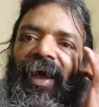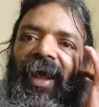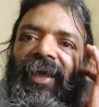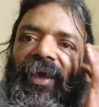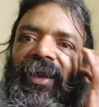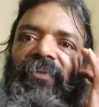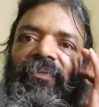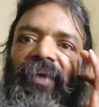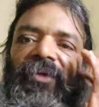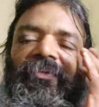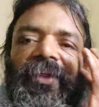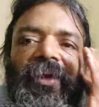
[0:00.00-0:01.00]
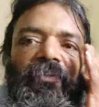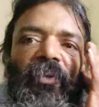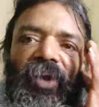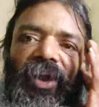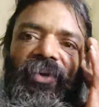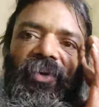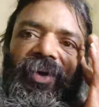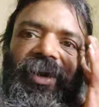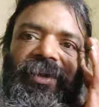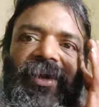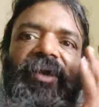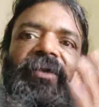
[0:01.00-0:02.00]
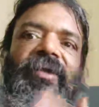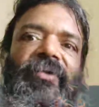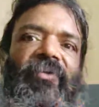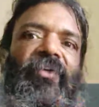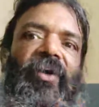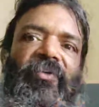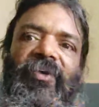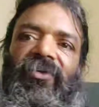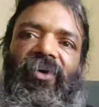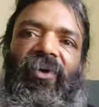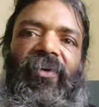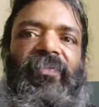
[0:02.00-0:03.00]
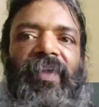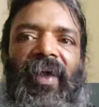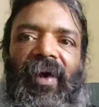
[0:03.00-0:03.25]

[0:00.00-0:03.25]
I can replace with the polar coordinate. That is, this is what we saw.